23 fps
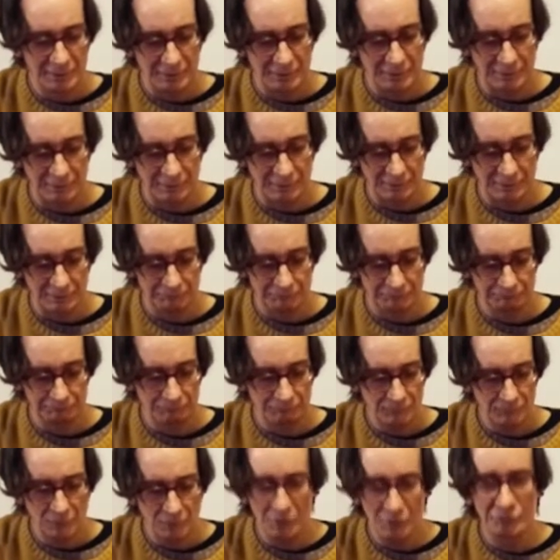And
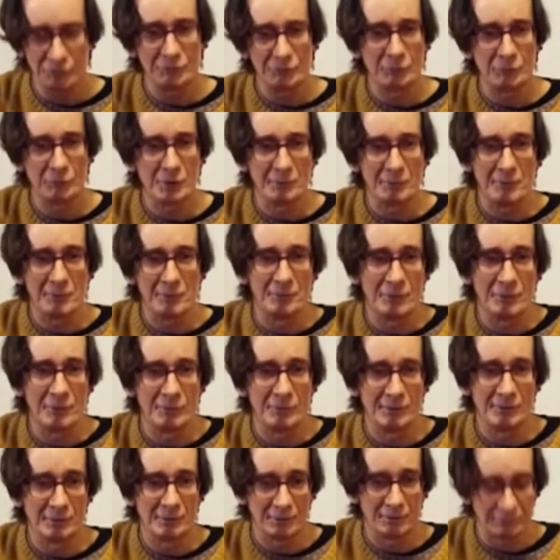often when I'm
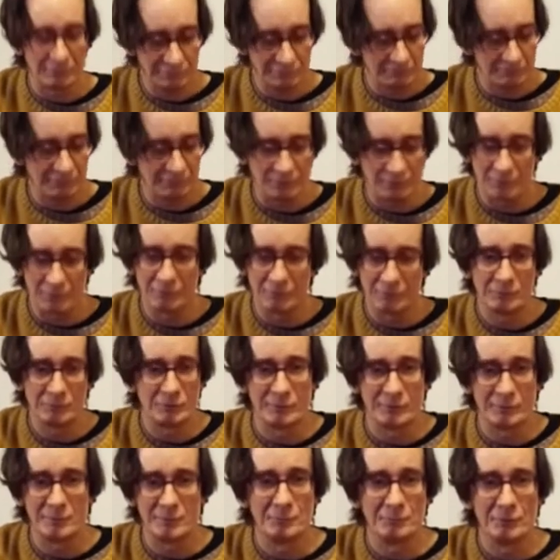composing, I'll start
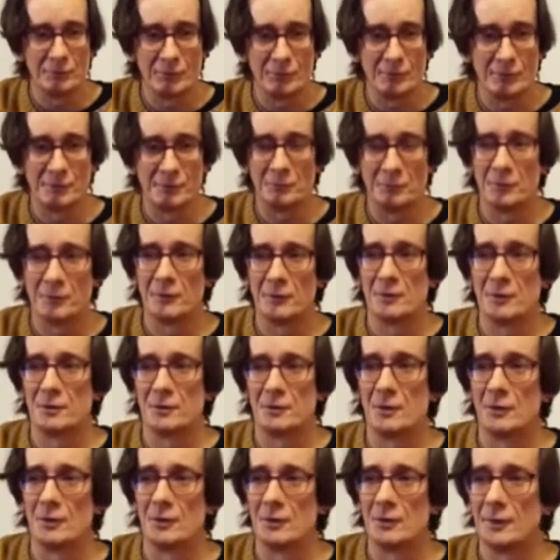just improvising with the
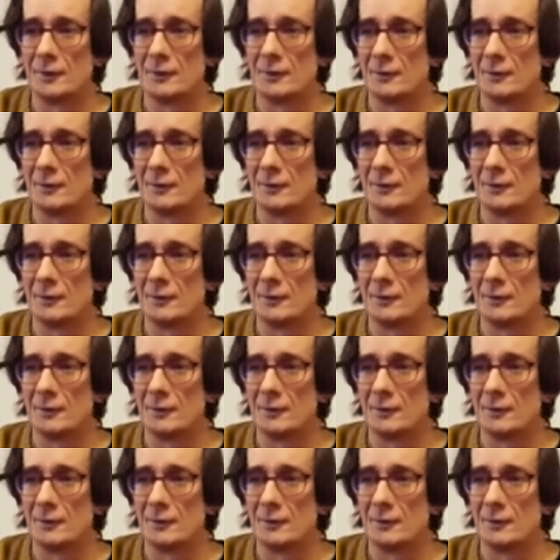guitar like